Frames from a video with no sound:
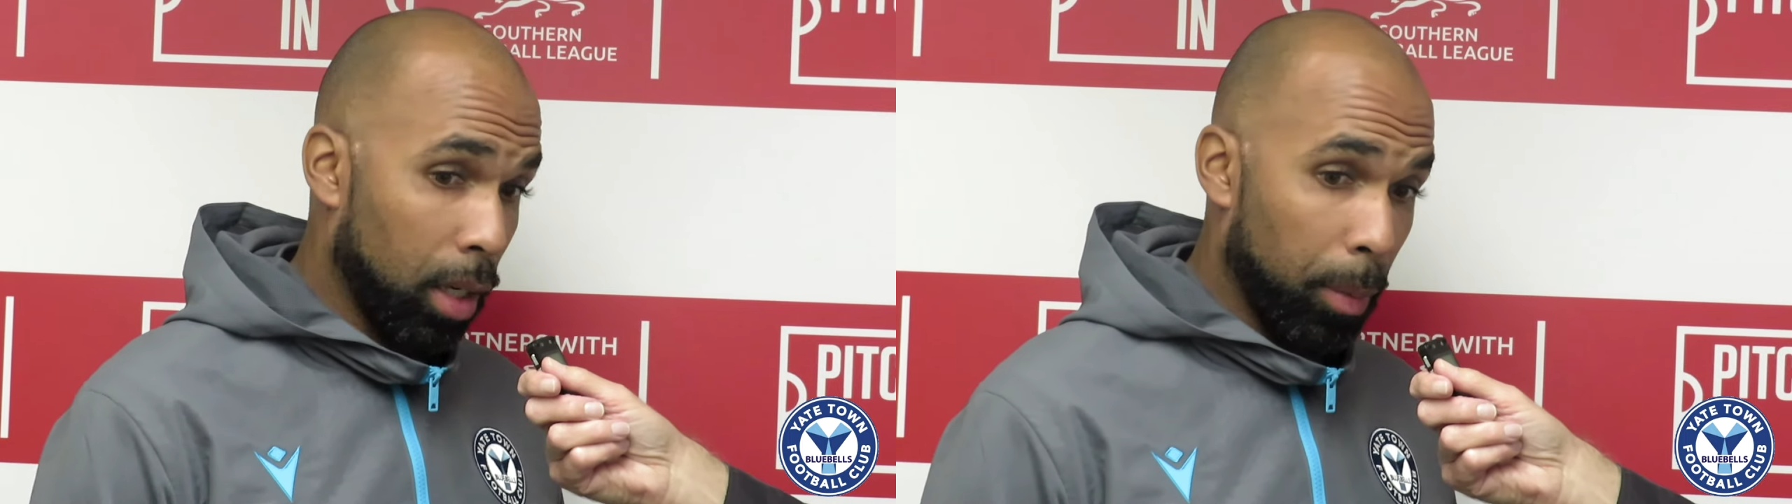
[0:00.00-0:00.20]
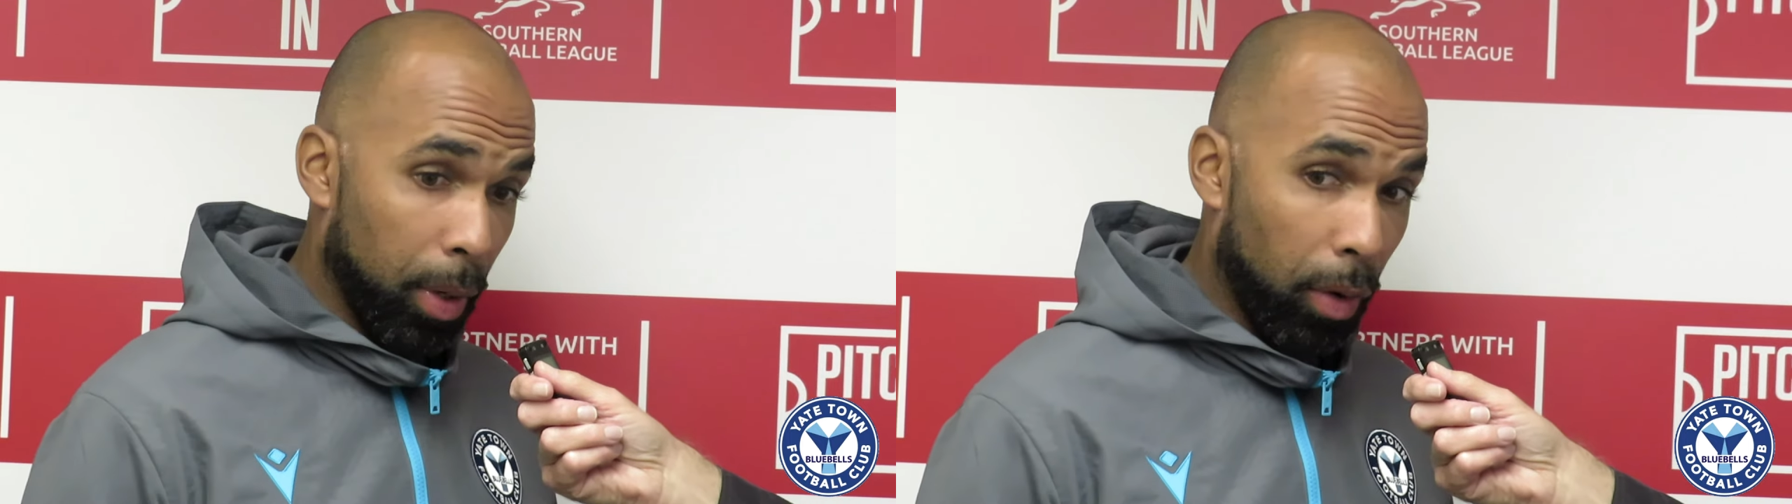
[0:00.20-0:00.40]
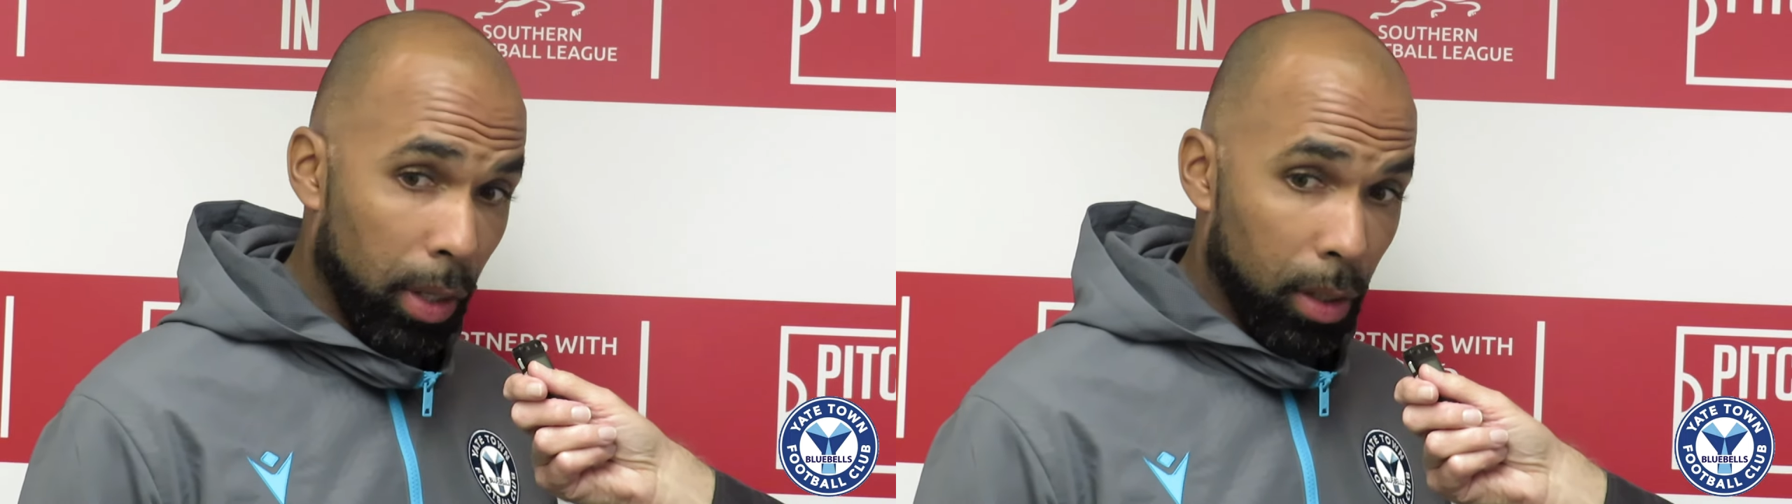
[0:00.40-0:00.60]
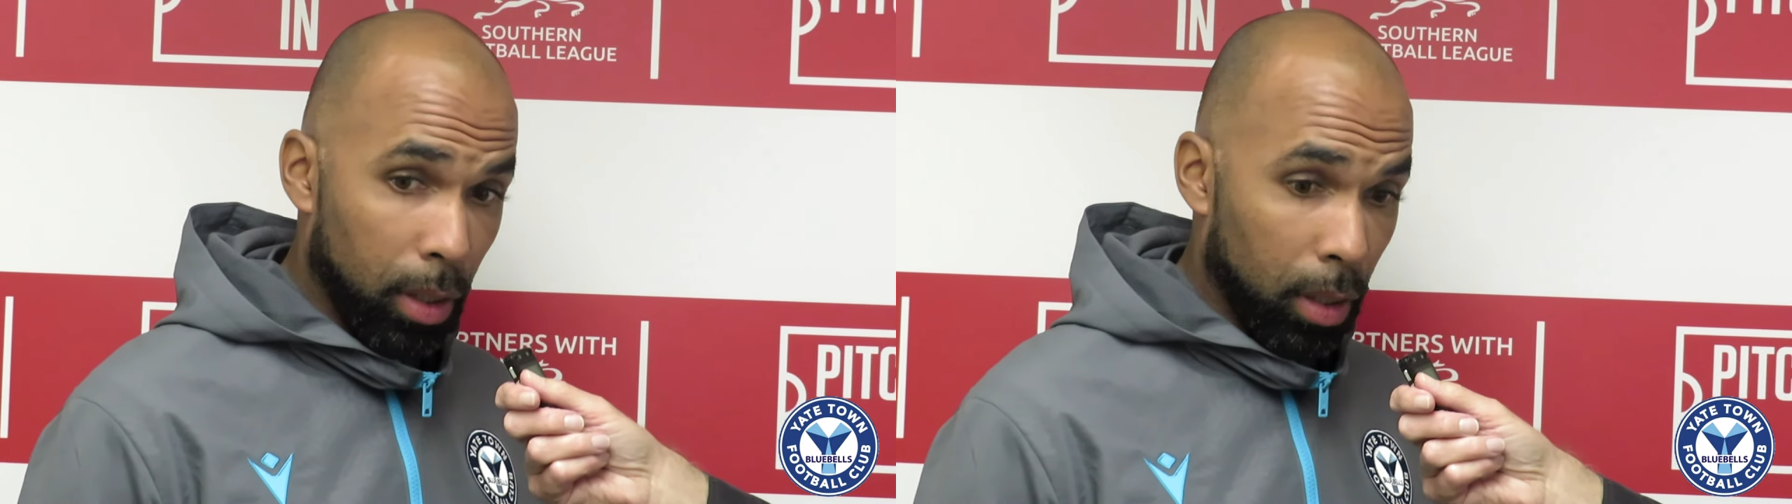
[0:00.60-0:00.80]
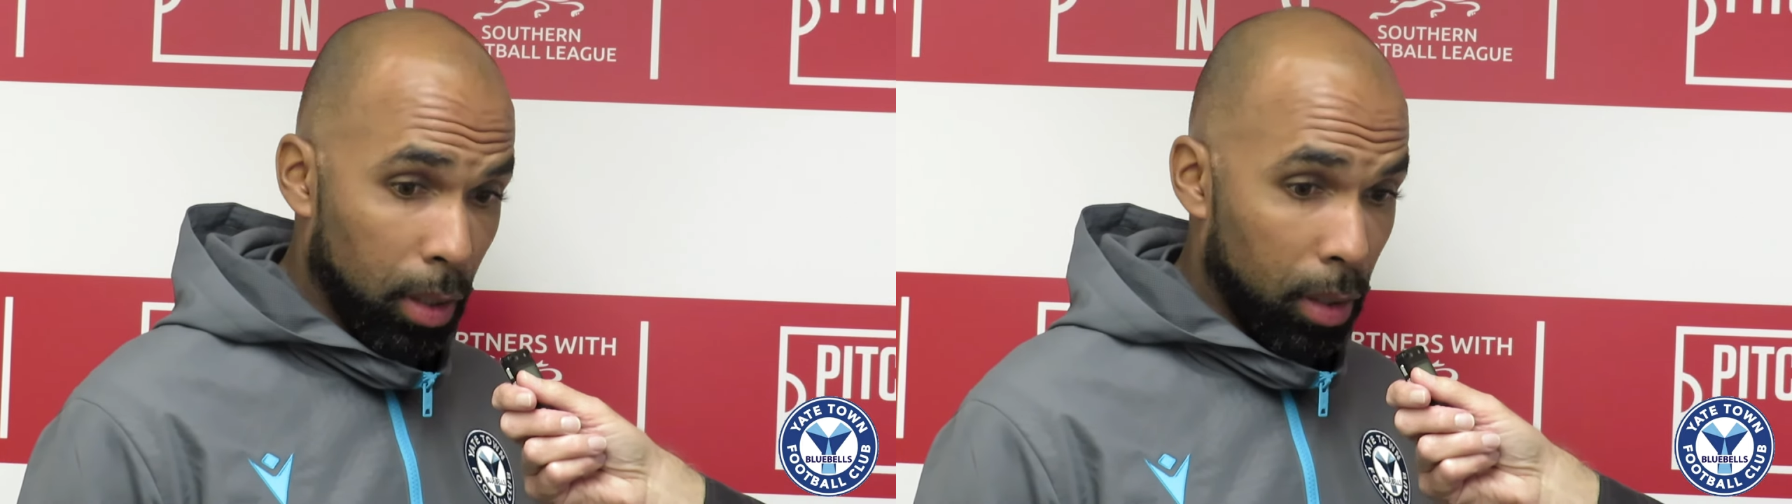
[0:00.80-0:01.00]
and it'd be great
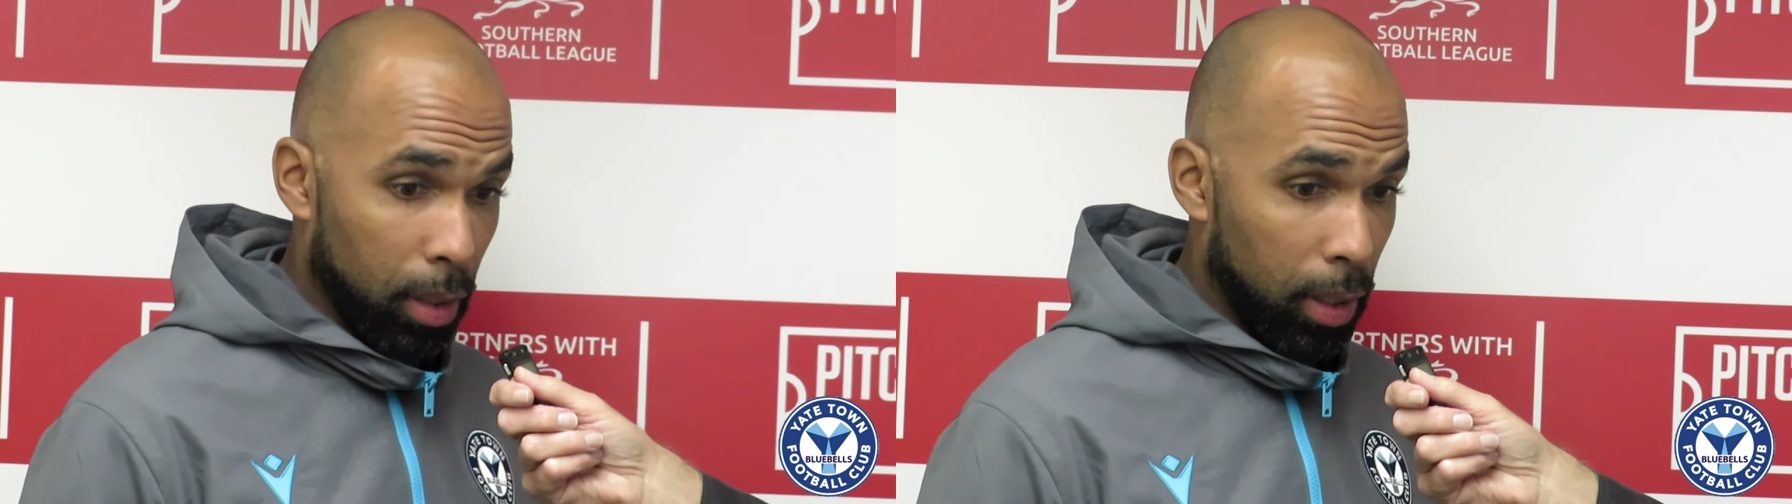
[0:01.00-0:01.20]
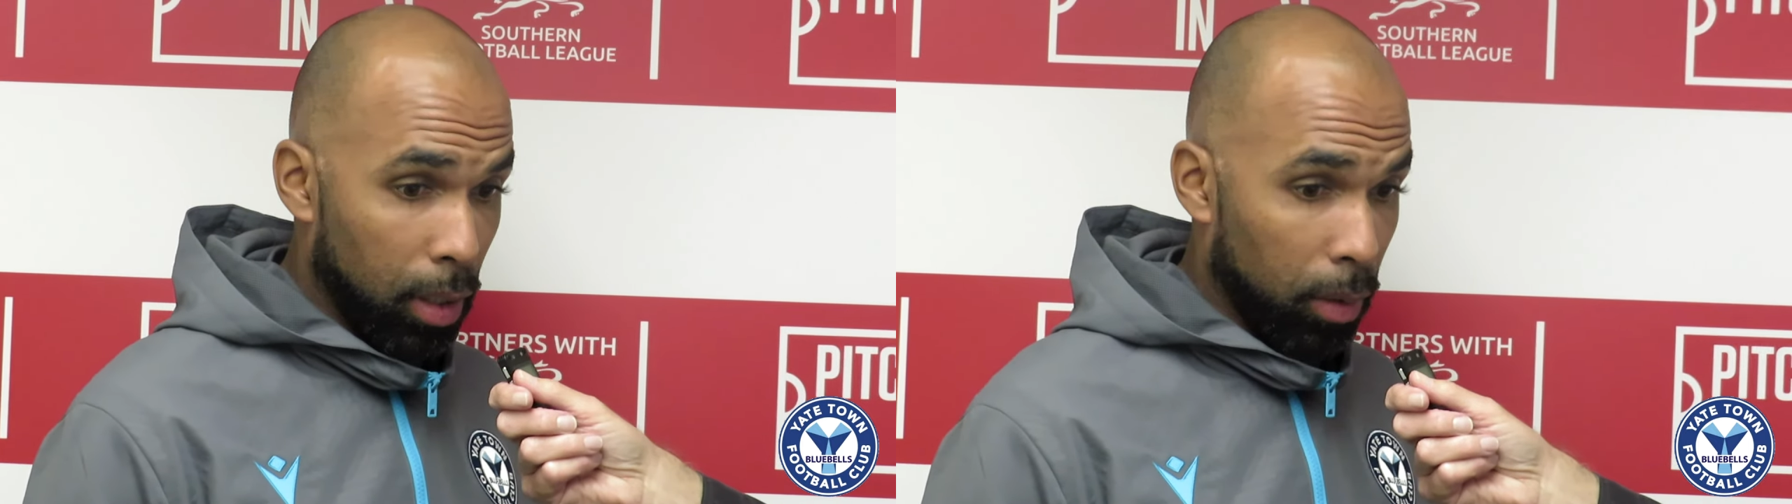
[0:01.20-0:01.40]
to to see.